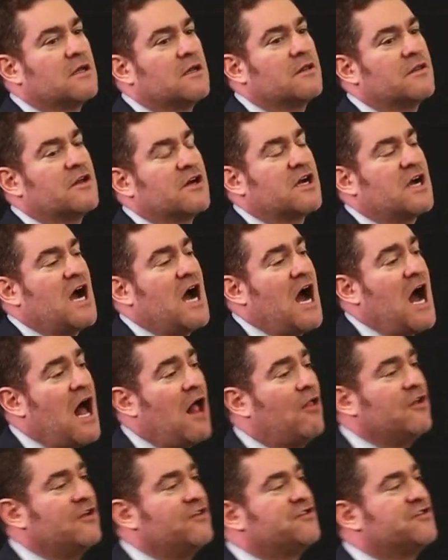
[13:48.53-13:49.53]
the
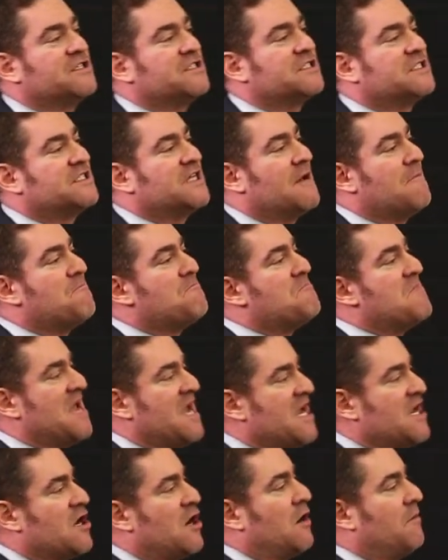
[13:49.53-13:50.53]
colleges that
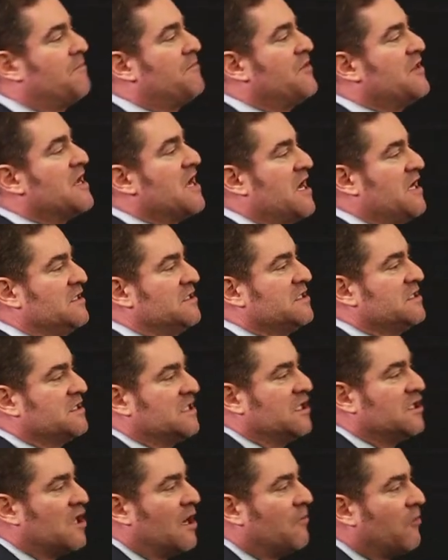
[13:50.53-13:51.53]
made up the
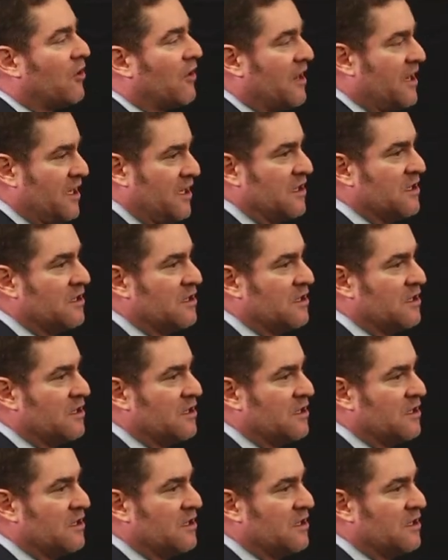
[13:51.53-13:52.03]
NCAA